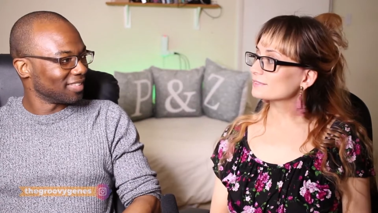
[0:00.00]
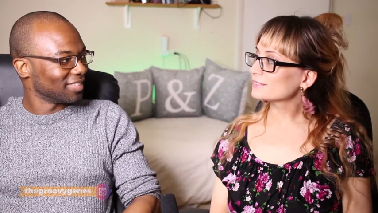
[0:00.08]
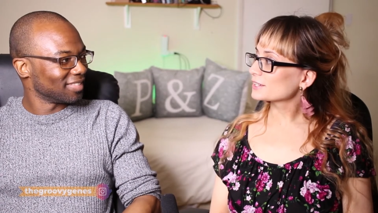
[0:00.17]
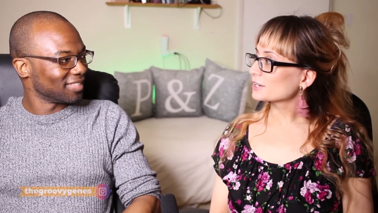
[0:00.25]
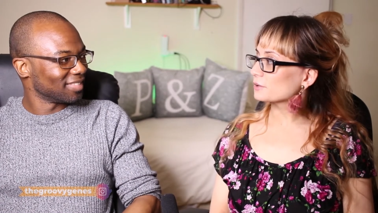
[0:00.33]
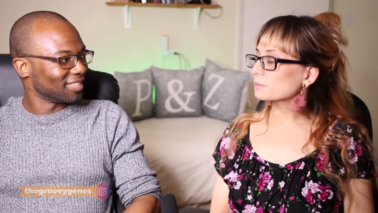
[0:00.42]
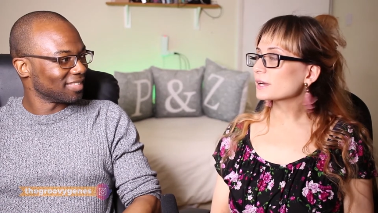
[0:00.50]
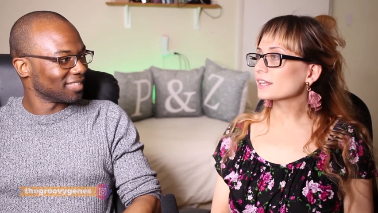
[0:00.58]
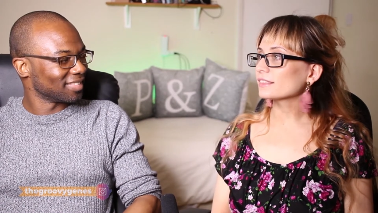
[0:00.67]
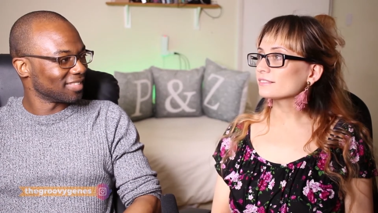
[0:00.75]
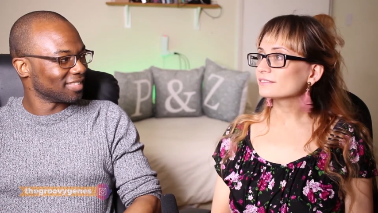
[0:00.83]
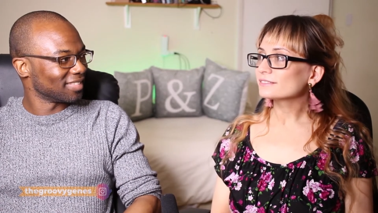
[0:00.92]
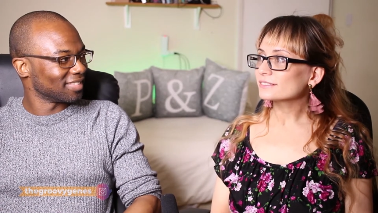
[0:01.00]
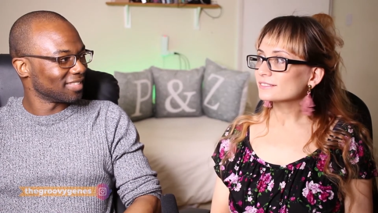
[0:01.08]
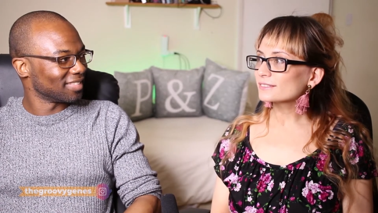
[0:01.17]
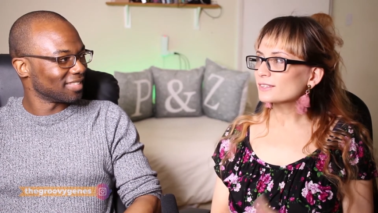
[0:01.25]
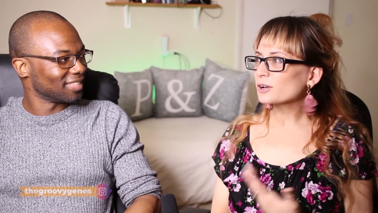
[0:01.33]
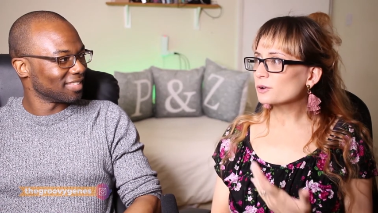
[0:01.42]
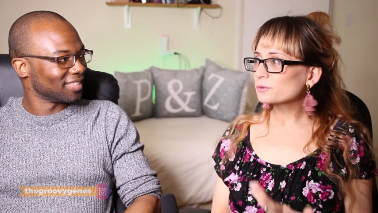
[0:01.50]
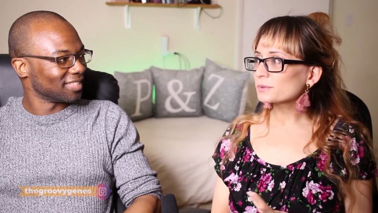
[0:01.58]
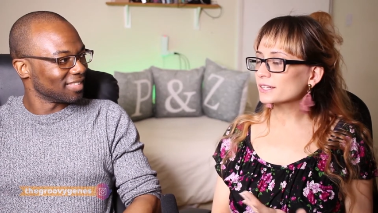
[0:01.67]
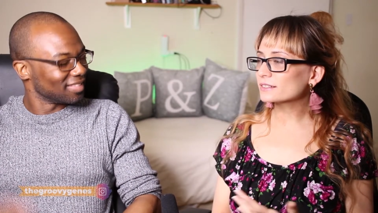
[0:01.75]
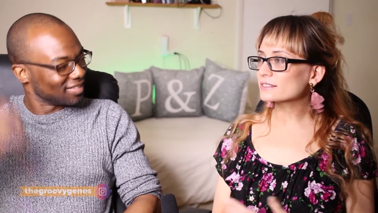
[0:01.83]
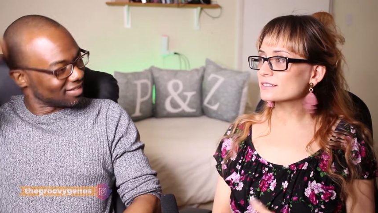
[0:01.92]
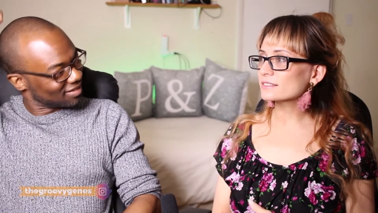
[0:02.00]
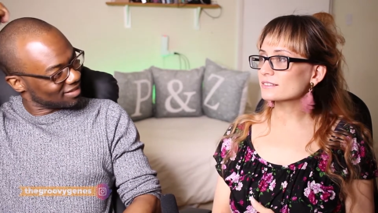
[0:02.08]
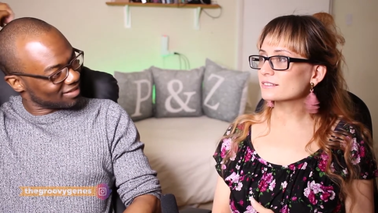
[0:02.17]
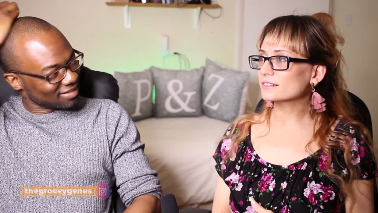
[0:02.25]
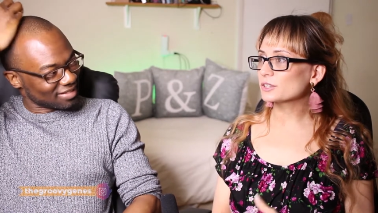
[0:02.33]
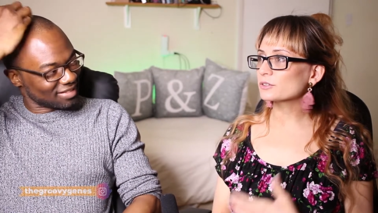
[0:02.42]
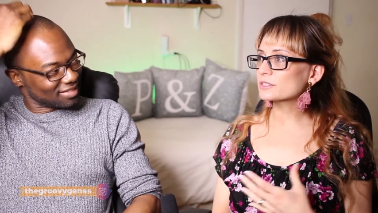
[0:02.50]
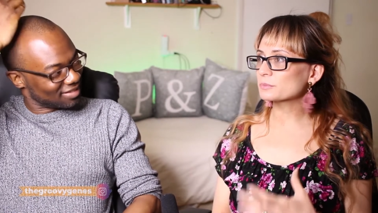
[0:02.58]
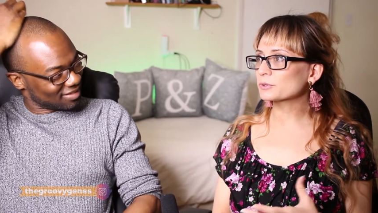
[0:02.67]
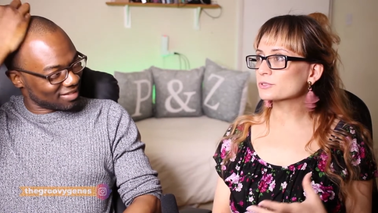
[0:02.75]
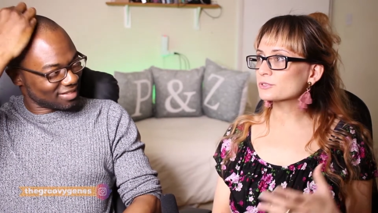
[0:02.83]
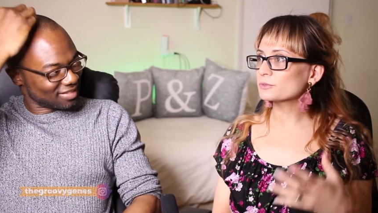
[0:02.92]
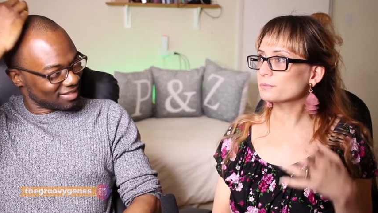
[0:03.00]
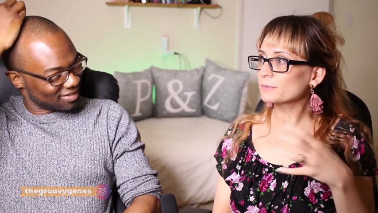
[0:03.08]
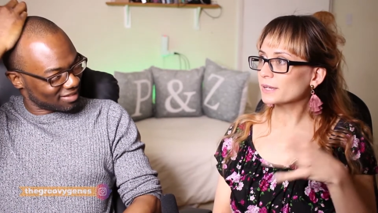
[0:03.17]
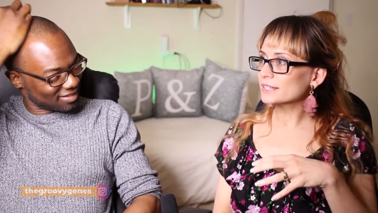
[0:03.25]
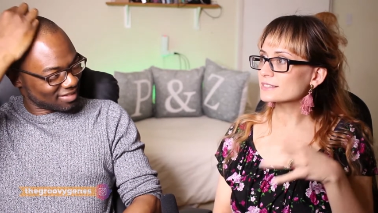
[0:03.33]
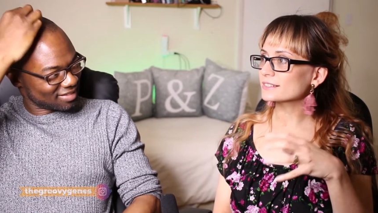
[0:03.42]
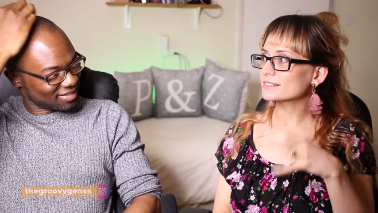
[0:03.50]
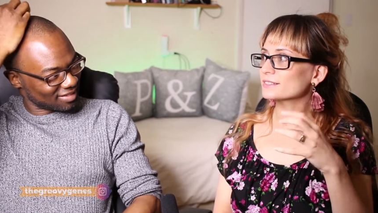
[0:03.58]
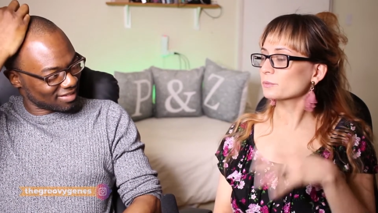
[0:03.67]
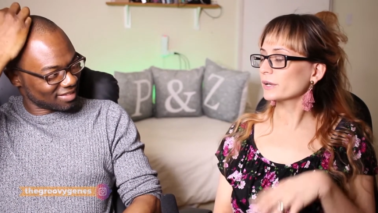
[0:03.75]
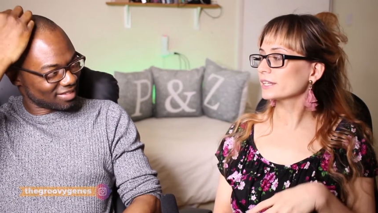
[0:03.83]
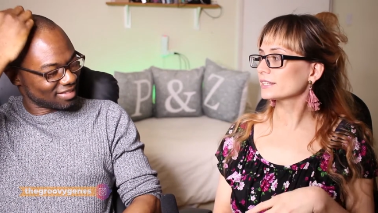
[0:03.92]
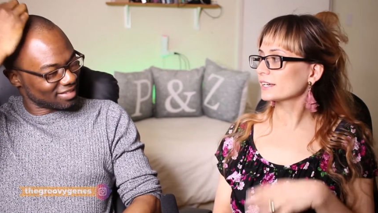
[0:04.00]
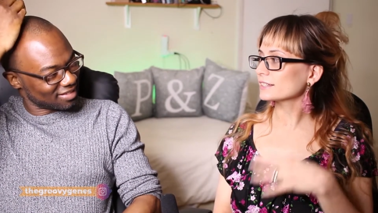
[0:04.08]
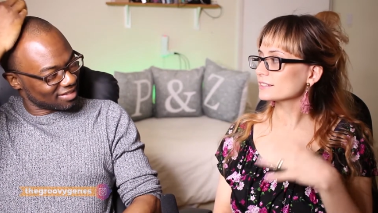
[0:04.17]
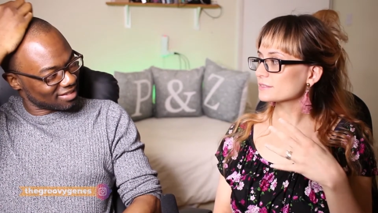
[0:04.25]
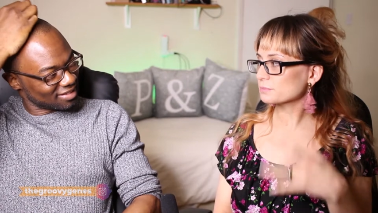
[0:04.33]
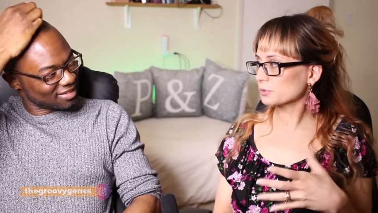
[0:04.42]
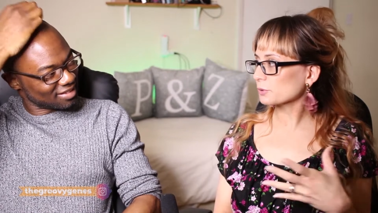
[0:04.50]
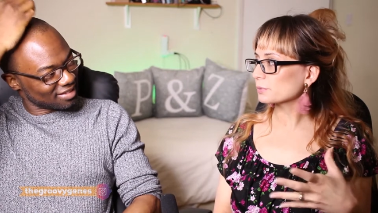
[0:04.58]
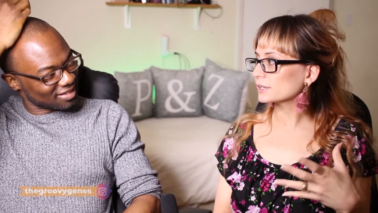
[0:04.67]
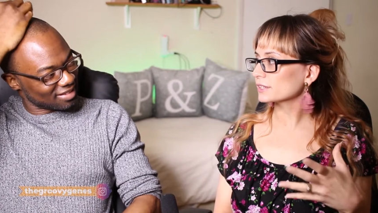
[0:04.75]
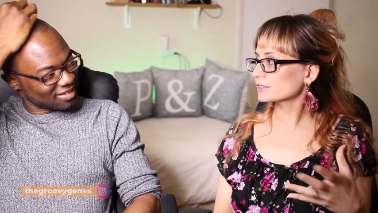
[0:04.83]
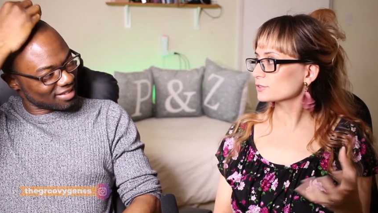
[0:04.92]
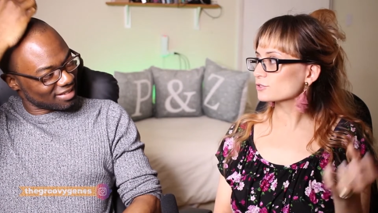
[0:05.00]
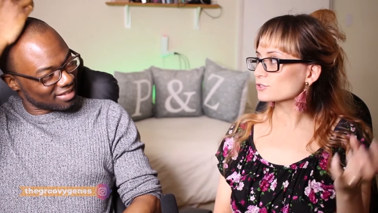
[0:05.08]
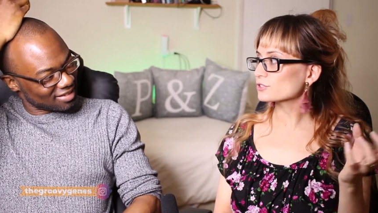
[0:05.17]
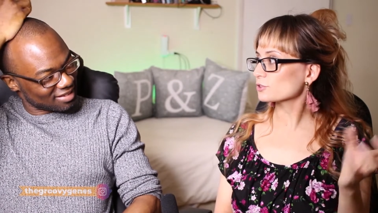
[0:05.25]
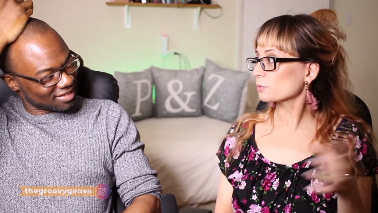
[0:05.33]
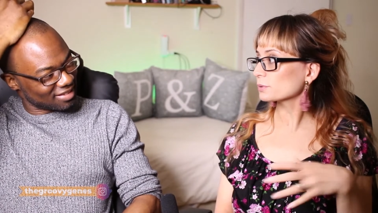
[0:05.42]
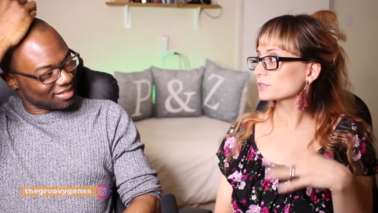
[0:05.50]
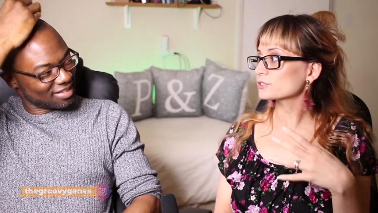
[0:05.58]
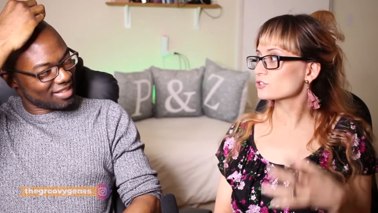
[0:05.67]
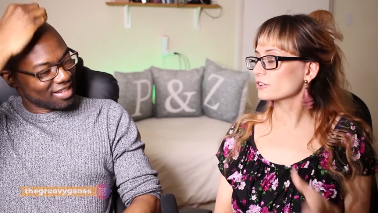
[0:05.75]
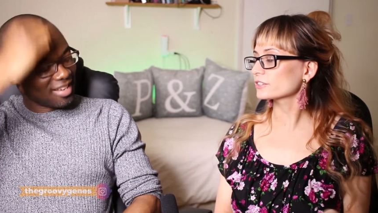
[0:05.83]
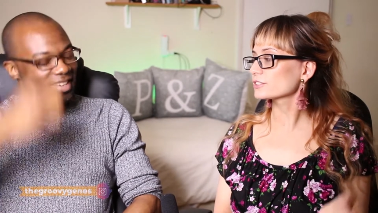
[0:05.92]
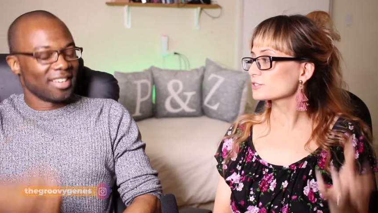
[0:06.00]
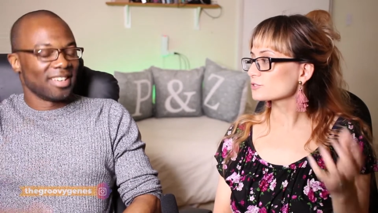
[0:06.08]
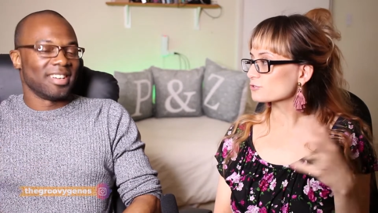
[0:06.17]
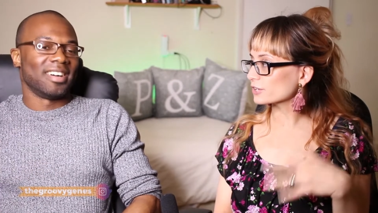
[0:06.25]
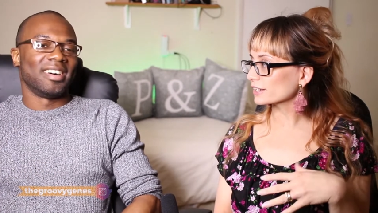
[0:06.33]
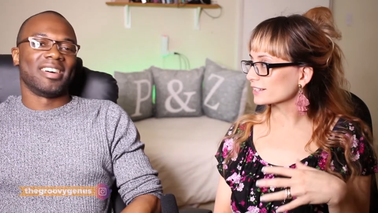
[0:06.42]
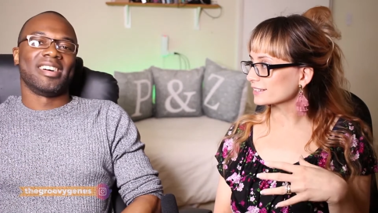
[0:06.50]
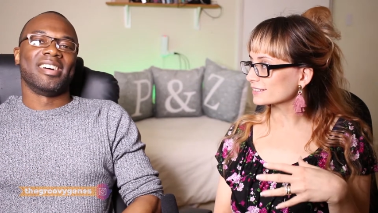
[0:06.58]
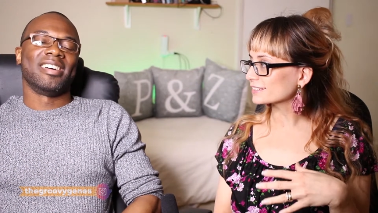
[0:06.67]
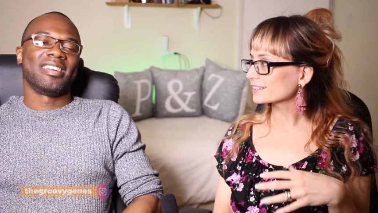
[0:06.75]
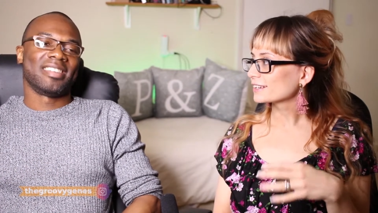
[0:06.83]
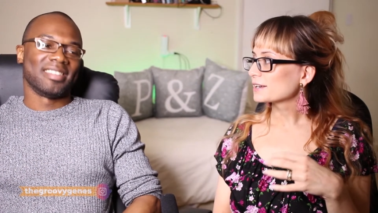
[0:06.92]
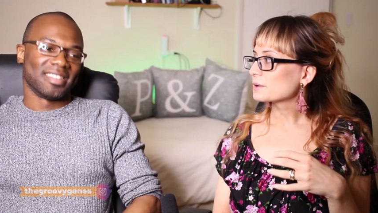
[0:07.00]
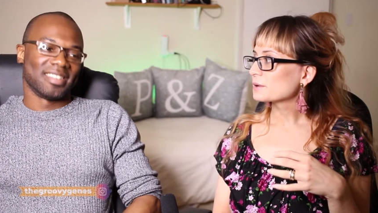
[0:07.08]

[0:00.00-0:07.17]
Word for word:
Speaker 1: No, well, no, because you're supposed to mix it in a way that it's properly. You just open the jar and you drink it. Oh,